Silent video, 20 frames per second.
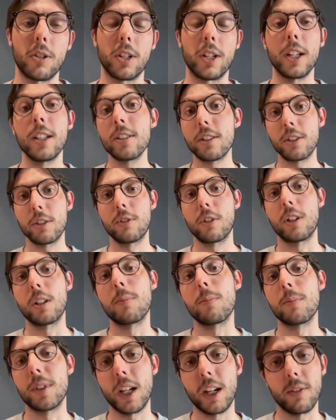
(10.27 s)

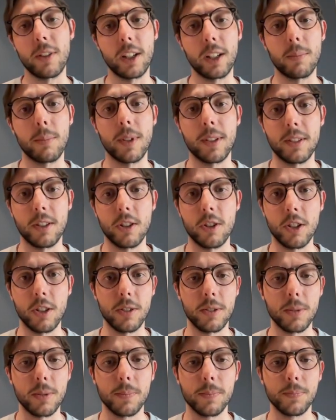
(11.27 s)
Instagram direct
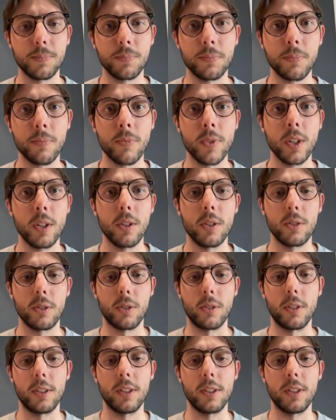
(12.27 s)
messages. So in this